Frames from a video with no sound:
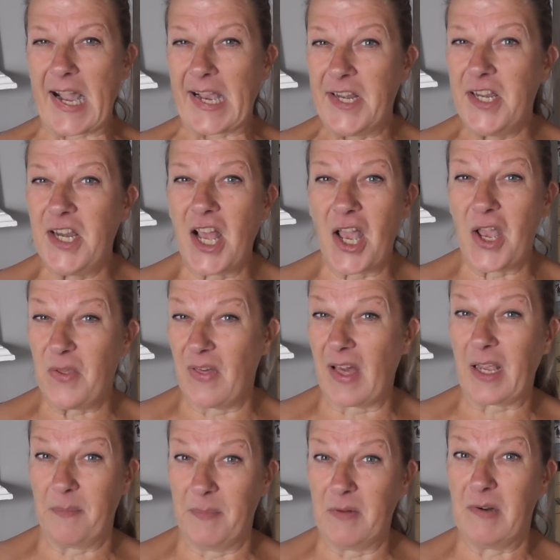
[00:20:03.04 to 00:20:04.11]
I know
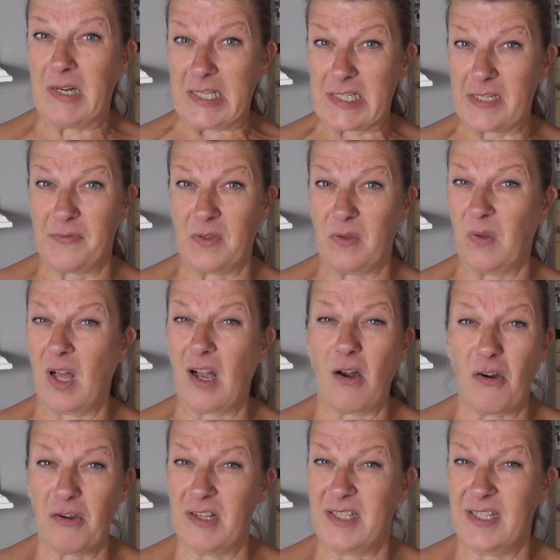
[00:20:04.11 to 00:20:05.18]
that can be really difficult.
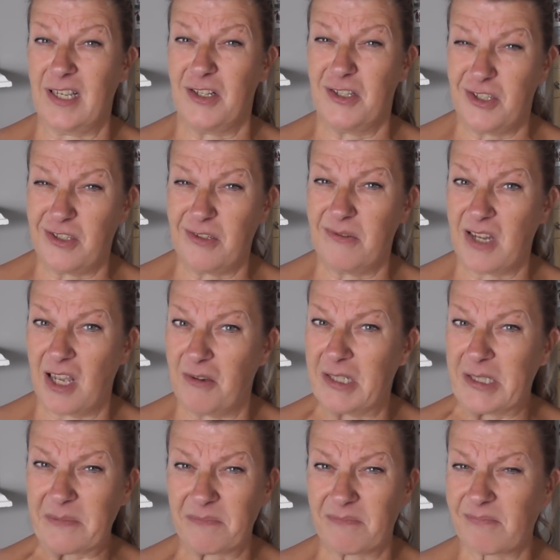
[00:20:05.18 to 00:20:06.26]
Honestly, I do know
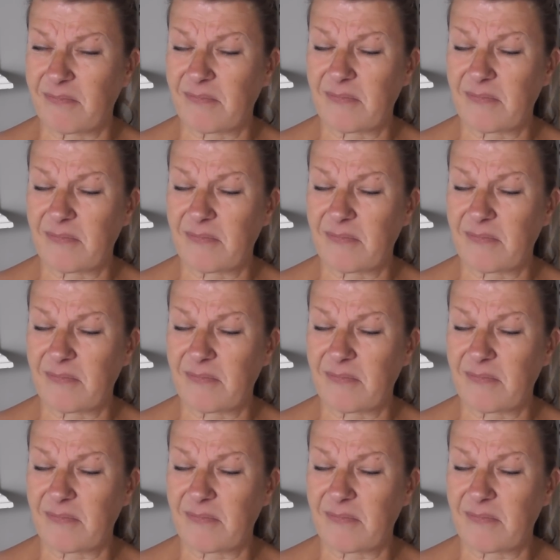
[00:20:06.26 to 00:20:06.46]
it.